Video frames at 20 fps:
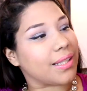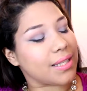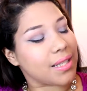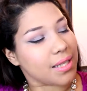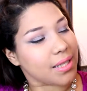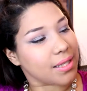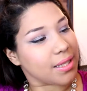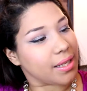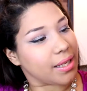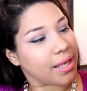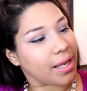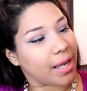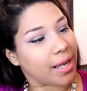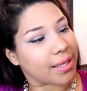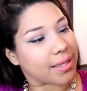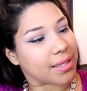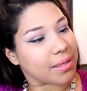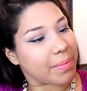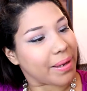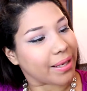This is the
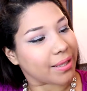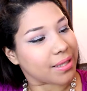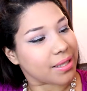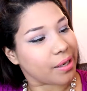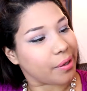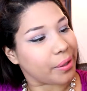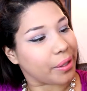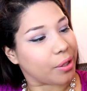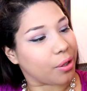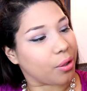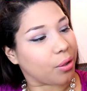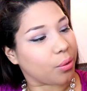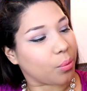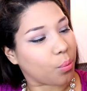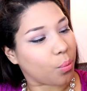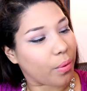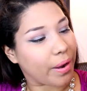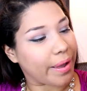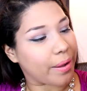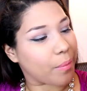Antibacterial
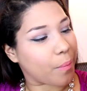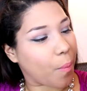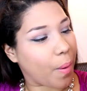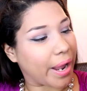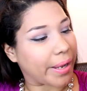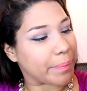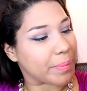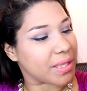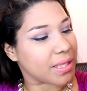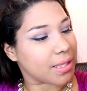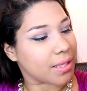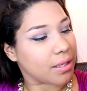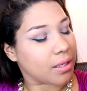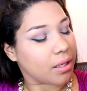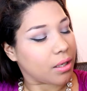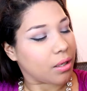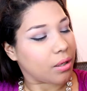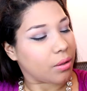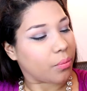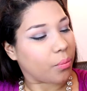Wet Wipes
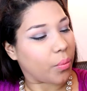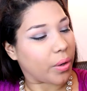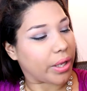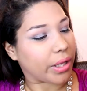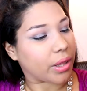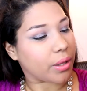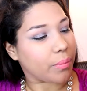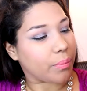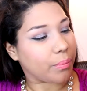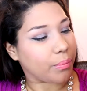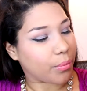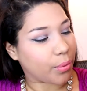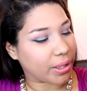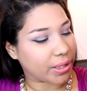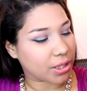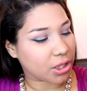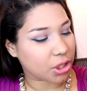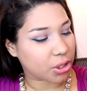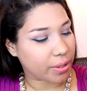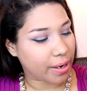with
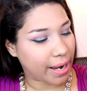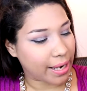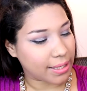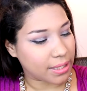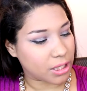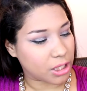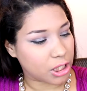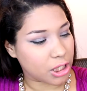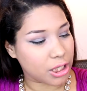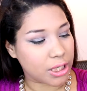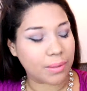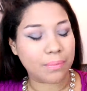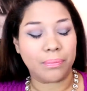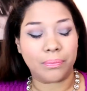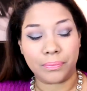Moisturizer.